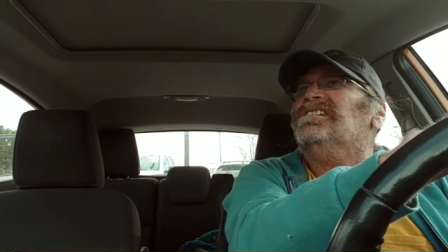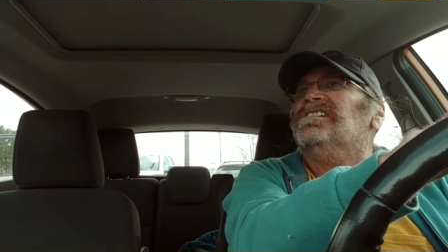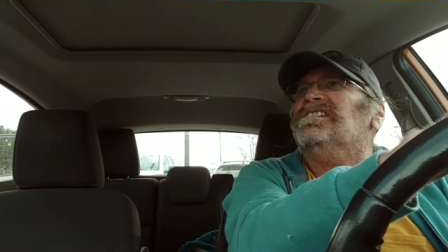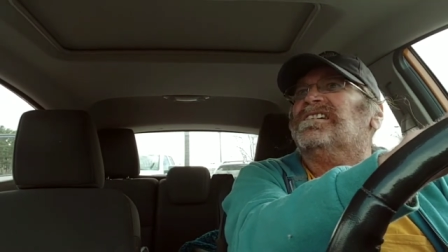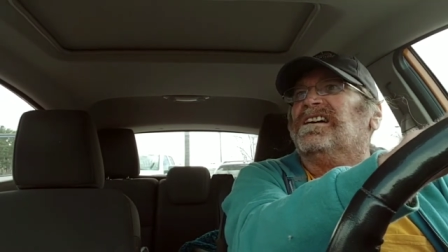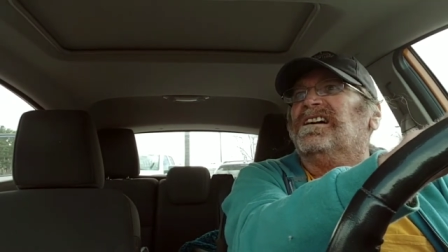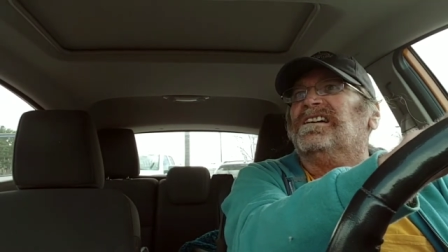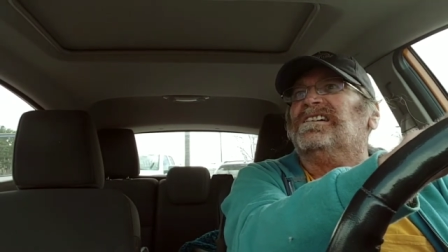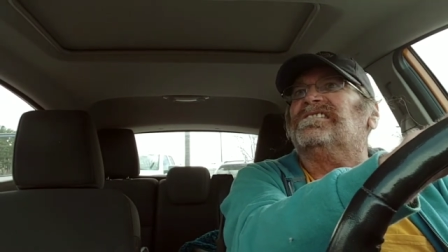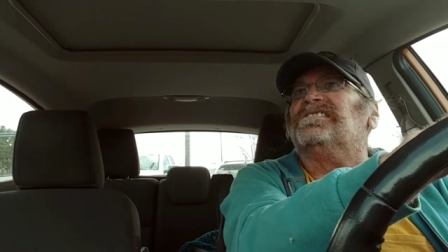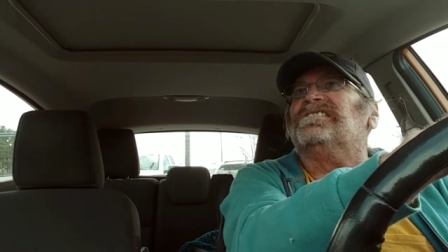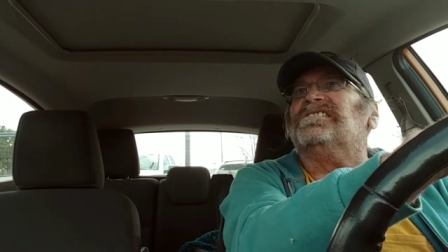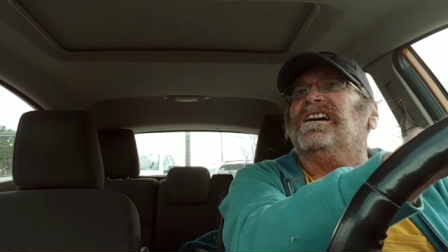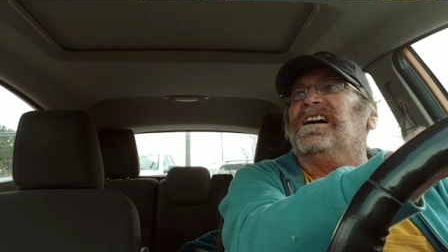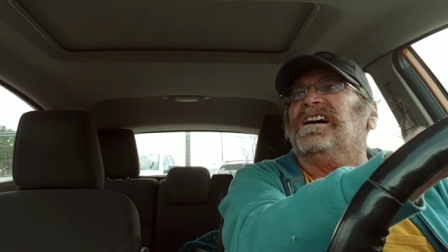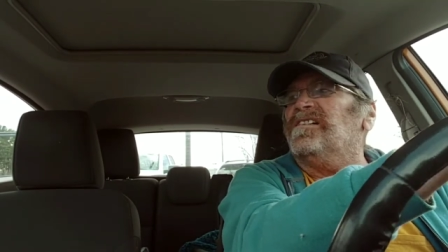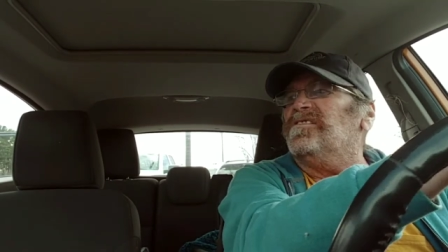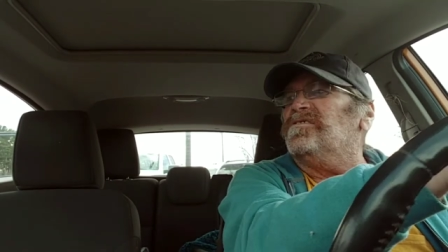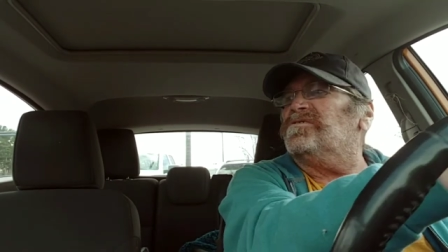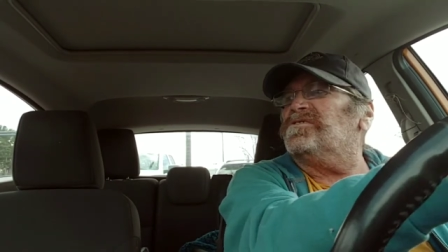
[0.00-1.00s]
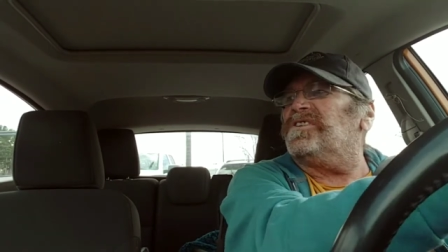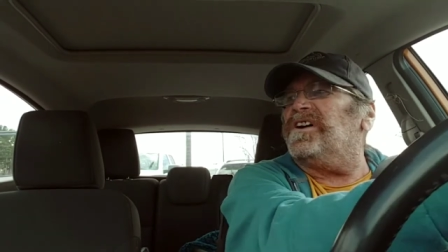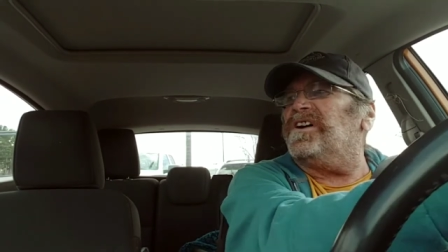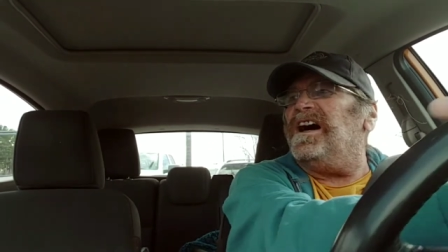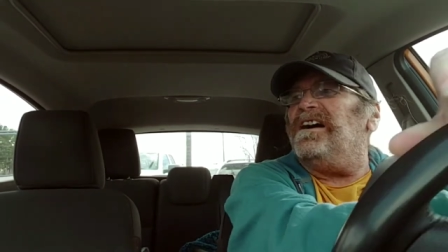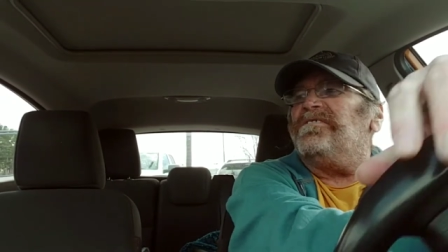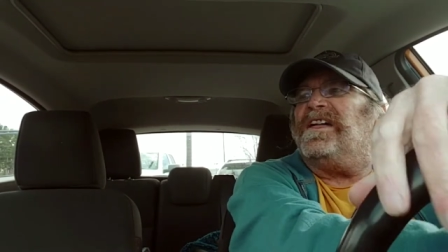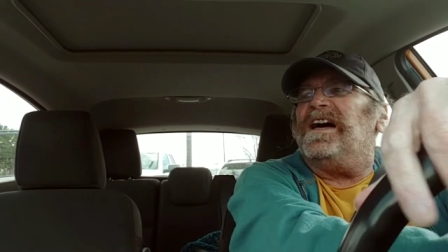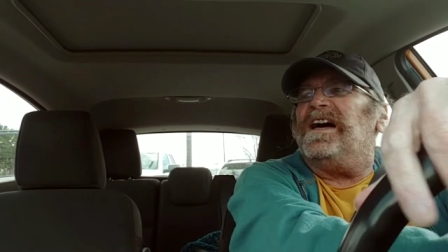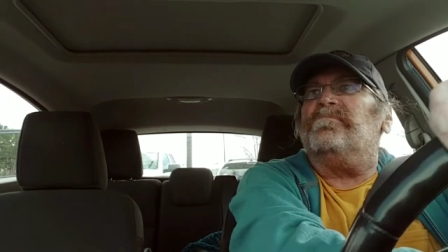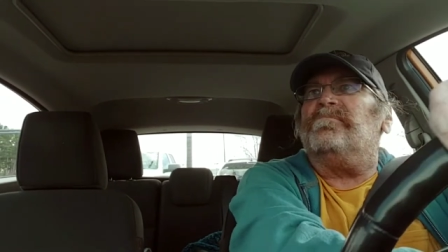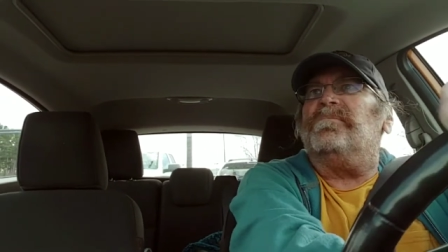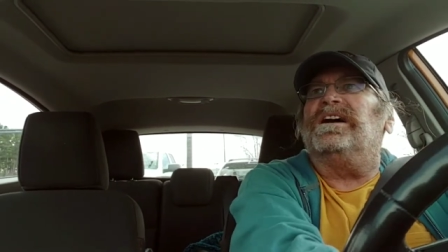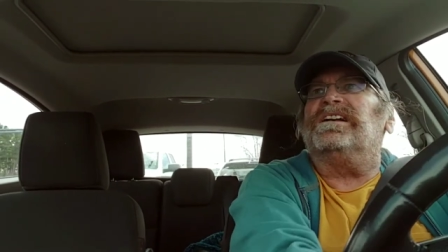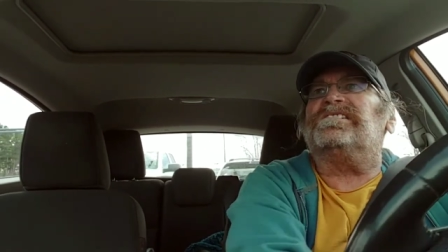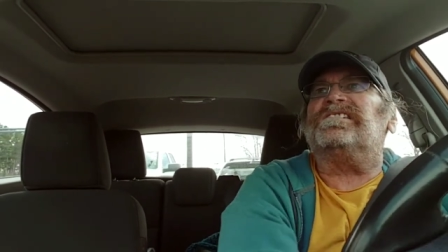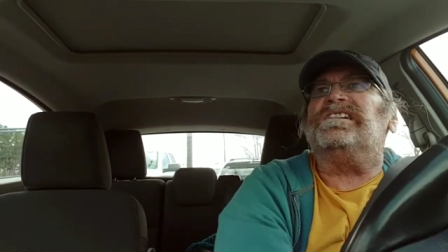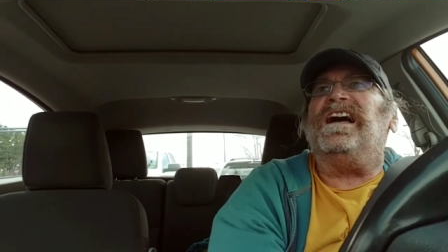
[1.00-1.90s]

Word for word: because I don't drive that much